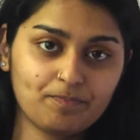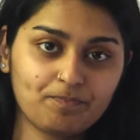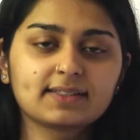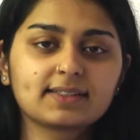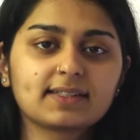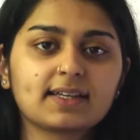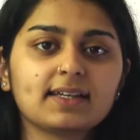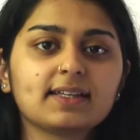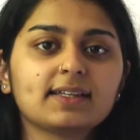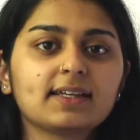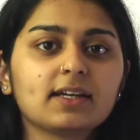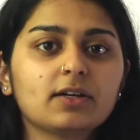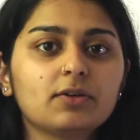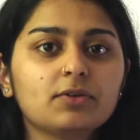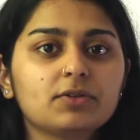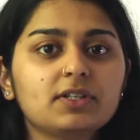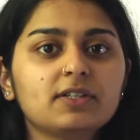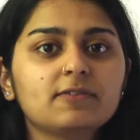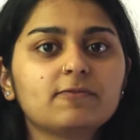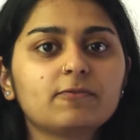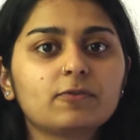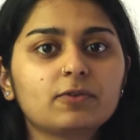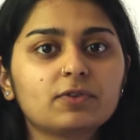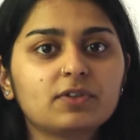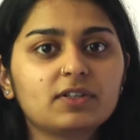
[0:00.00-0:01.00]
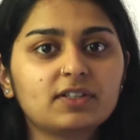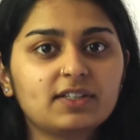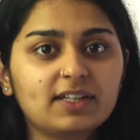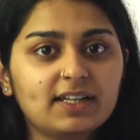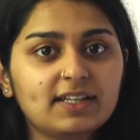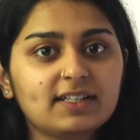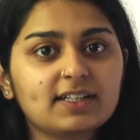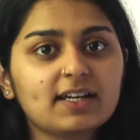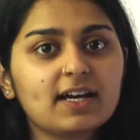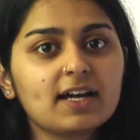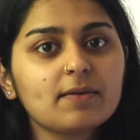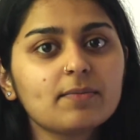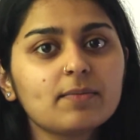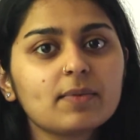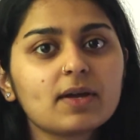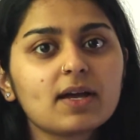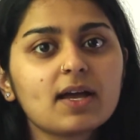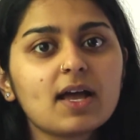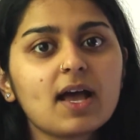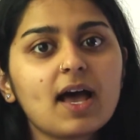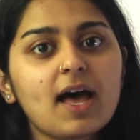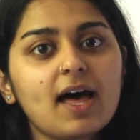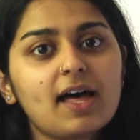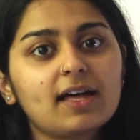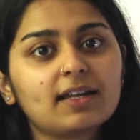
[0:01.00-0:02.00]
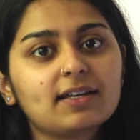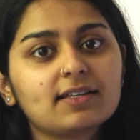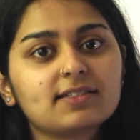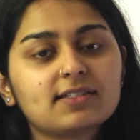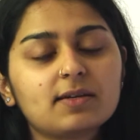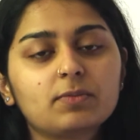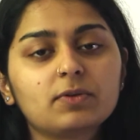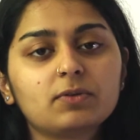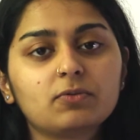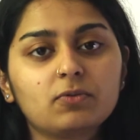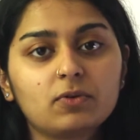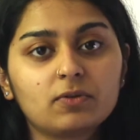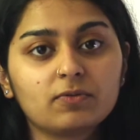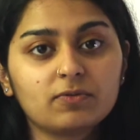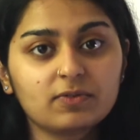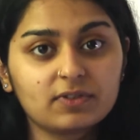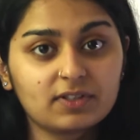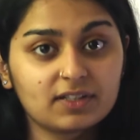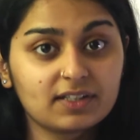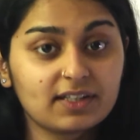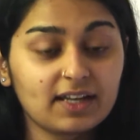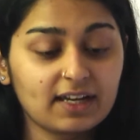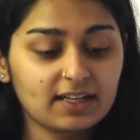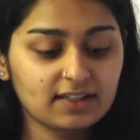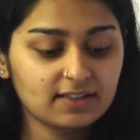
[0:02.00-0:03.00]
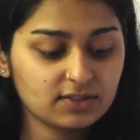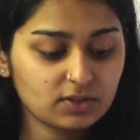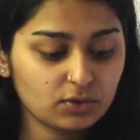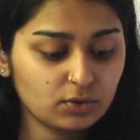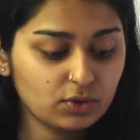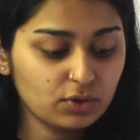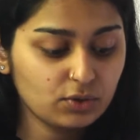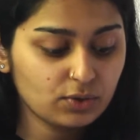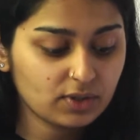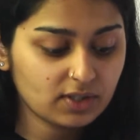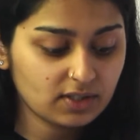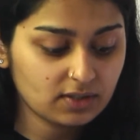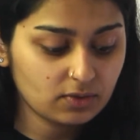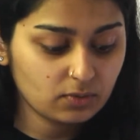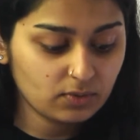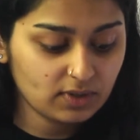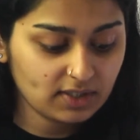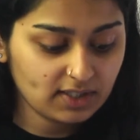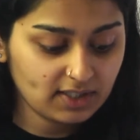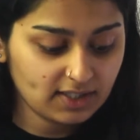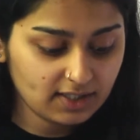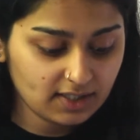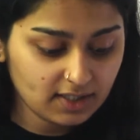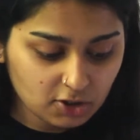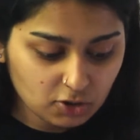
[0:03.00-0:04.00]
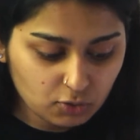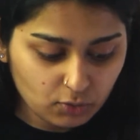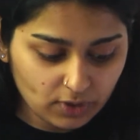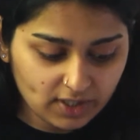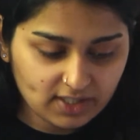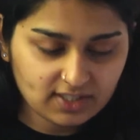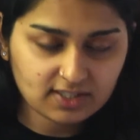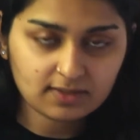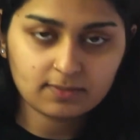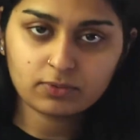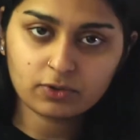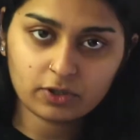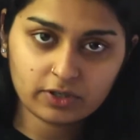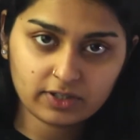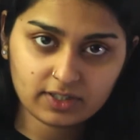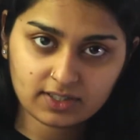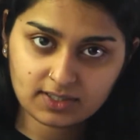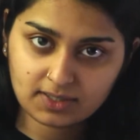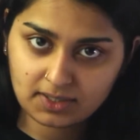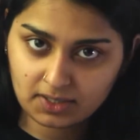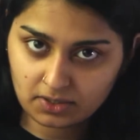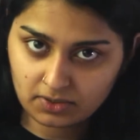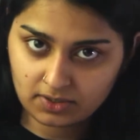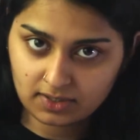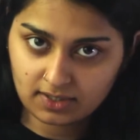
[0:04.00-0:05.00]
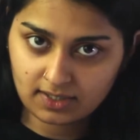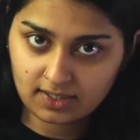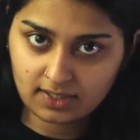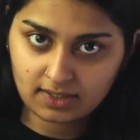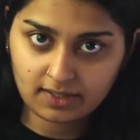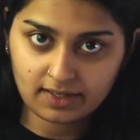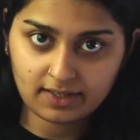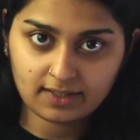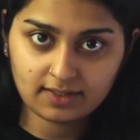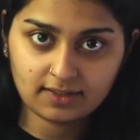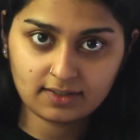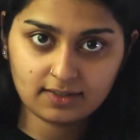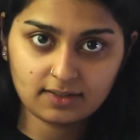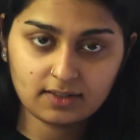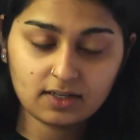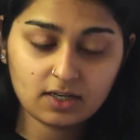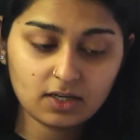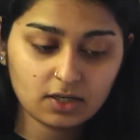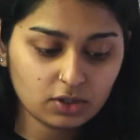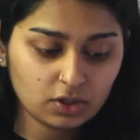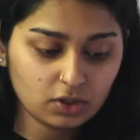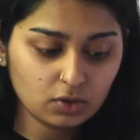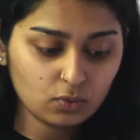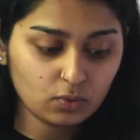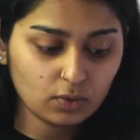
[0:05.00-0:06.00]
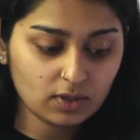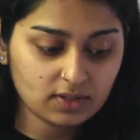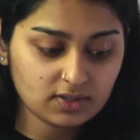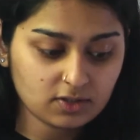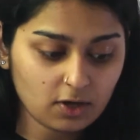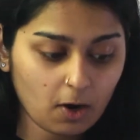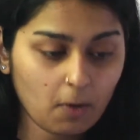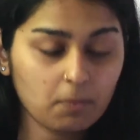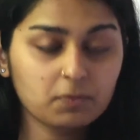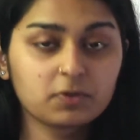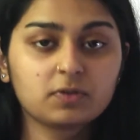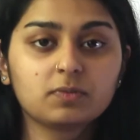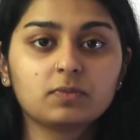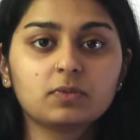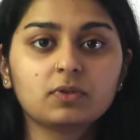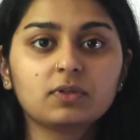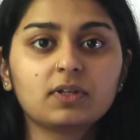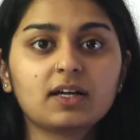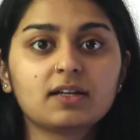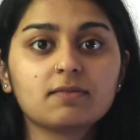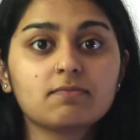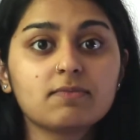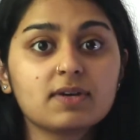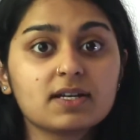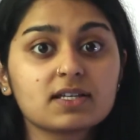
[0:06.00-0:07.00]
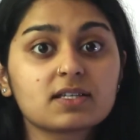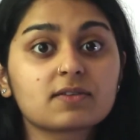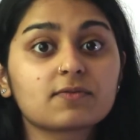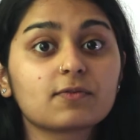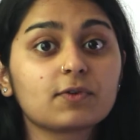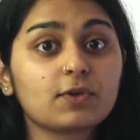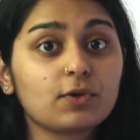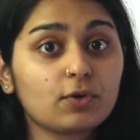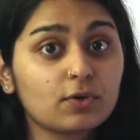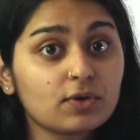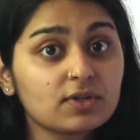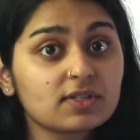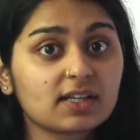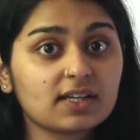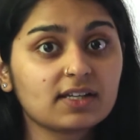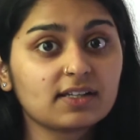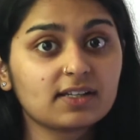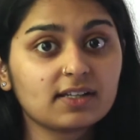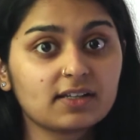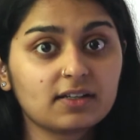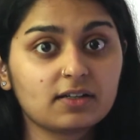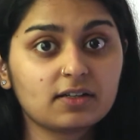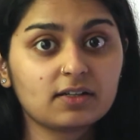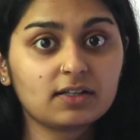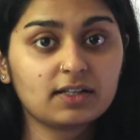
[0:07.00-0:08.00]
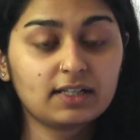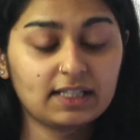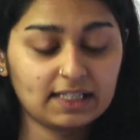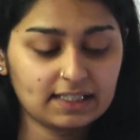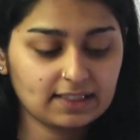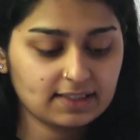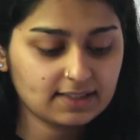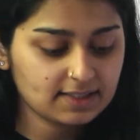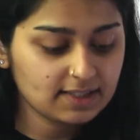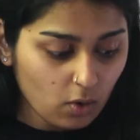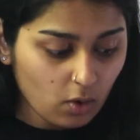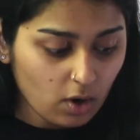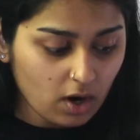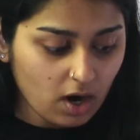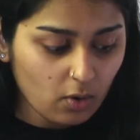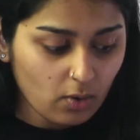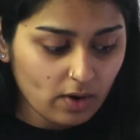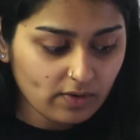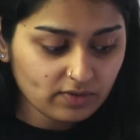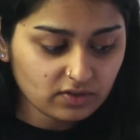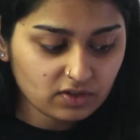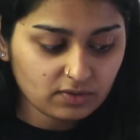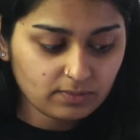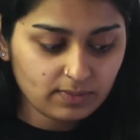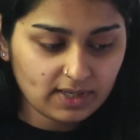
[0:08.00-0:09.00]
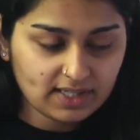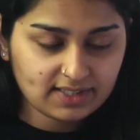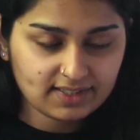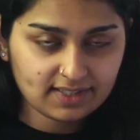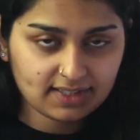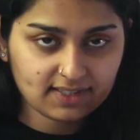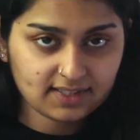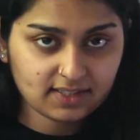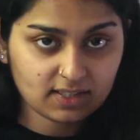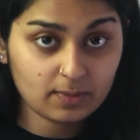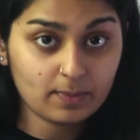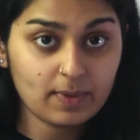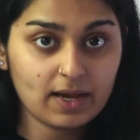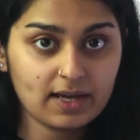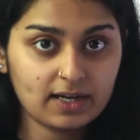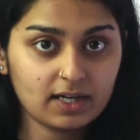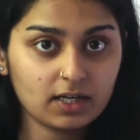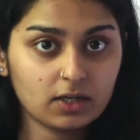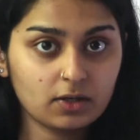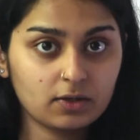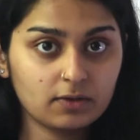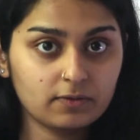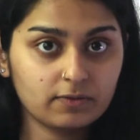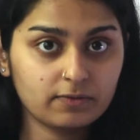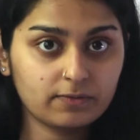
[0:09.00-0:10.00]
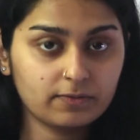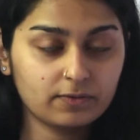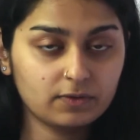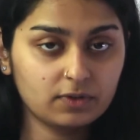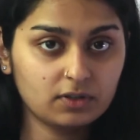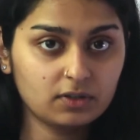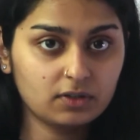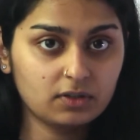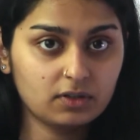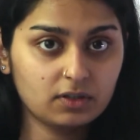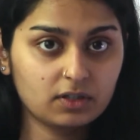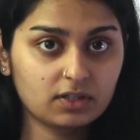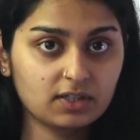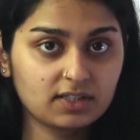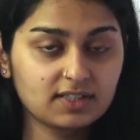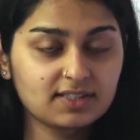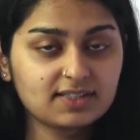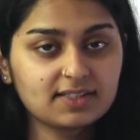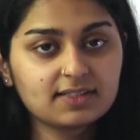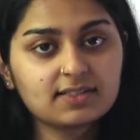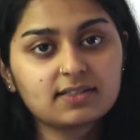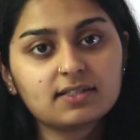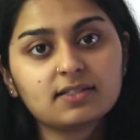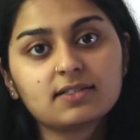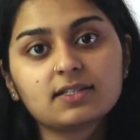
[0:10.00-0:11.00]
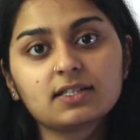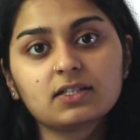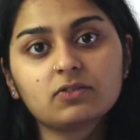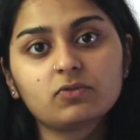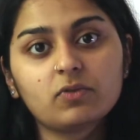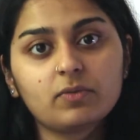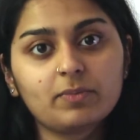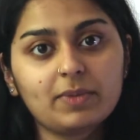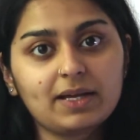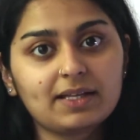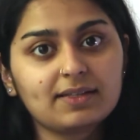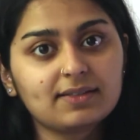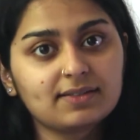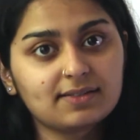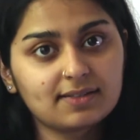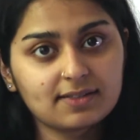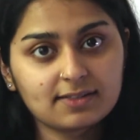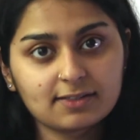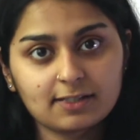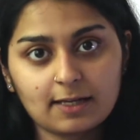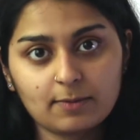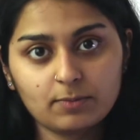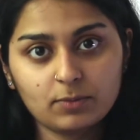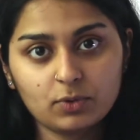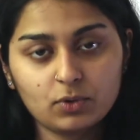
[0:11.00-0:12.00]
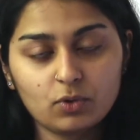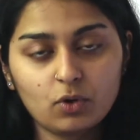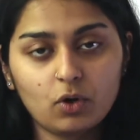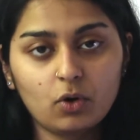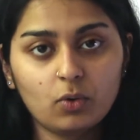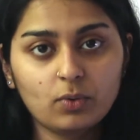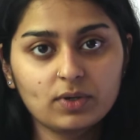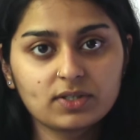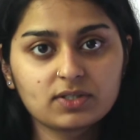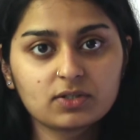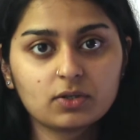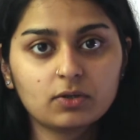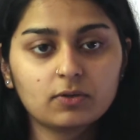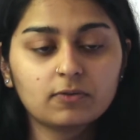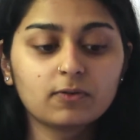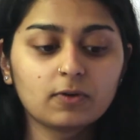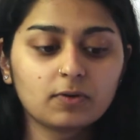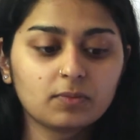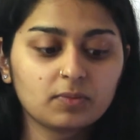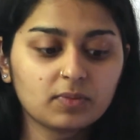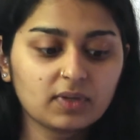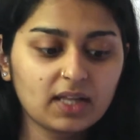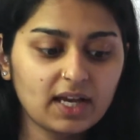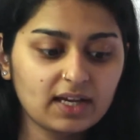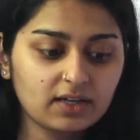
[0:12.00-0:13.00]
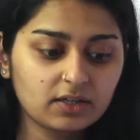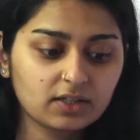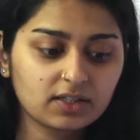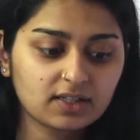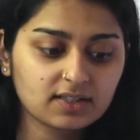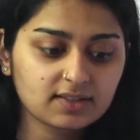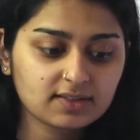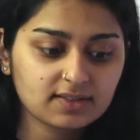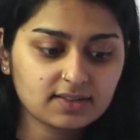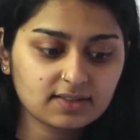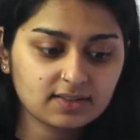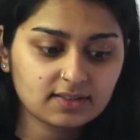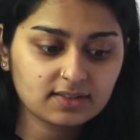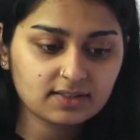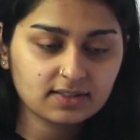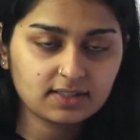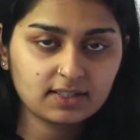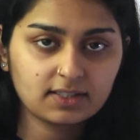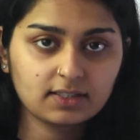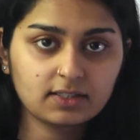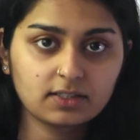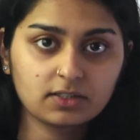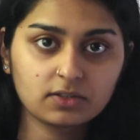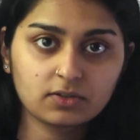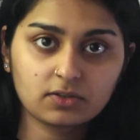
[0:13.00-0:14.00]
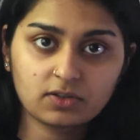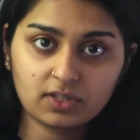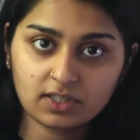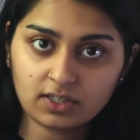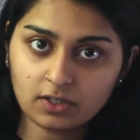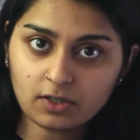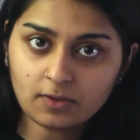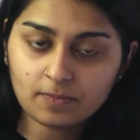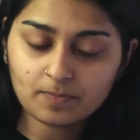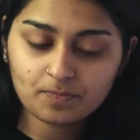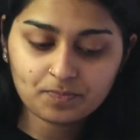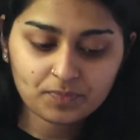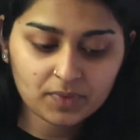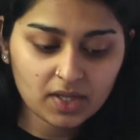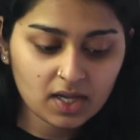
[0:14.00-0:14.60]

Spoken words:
skincare routine for the daytime and a separate one for the night. So you can really tweak some products here and there and do what's optimal and best for your skincare needs. However, the basic schematic of the consistency remains the same. You always go from lighter consistency to thicker.